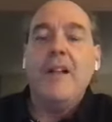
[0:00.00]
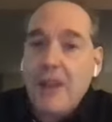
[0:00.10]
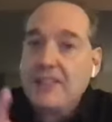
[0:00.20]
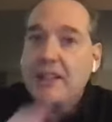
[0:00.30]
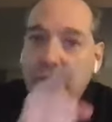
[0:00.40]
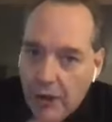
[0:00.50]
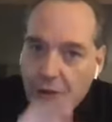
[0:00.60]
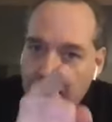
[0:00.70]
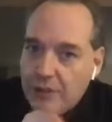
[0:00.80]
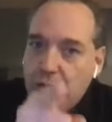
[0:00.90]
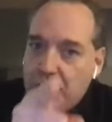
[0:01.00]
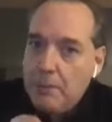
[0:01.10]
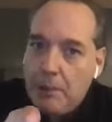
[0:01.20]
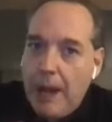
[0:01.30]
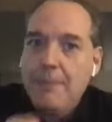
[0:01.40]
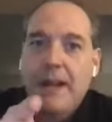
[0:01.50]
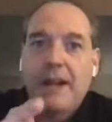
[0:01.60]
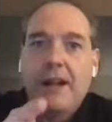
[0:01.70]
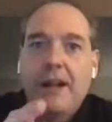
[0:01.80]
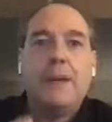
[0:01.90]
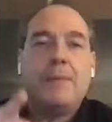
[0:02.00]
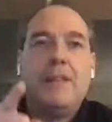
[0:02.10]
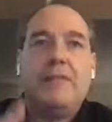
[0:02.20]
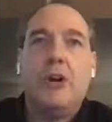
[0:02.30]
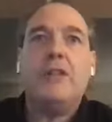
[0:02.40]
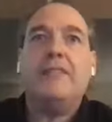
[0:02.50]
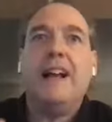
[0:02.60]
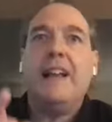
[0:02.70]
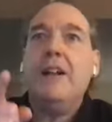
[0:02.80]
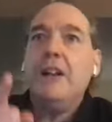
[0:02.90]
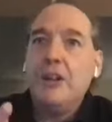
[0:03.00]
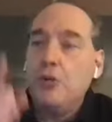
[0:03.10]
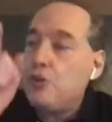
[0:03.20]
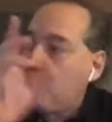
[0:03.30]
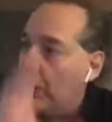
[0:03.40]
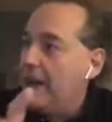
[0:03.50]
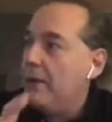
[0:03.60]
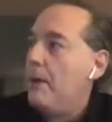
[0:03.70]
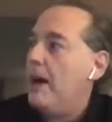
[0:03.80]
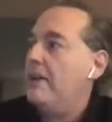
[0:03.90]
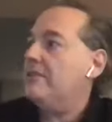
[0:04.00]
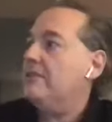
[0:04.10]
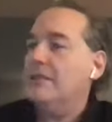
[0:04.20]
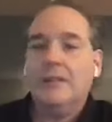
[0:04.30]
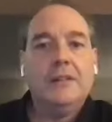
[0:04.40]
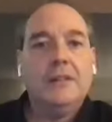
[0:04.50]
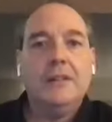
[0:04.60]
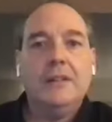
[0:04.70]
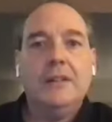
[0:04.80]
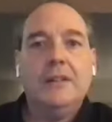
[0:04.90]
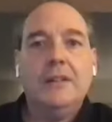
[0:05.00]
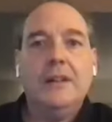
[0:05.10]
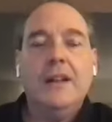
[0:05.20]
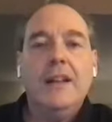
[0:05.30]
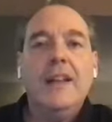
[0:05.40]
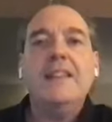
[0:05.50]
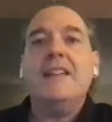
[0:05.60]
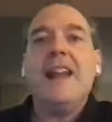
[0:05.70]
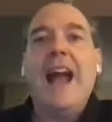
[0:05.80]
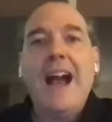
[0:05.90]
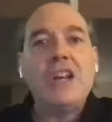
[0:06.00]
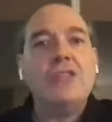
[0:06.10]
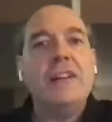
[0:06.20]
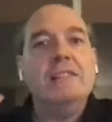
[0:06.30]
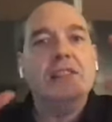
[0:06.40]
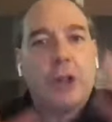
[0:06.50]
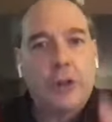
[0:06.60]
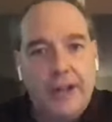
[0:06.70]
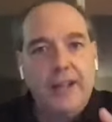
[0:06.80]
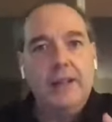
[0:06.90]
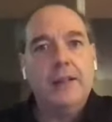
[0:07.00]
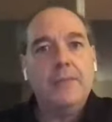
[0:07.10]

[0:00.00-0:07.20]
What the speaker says: That's another interesting problem that comes up in learning. Like, you train a model. Is it actually learning,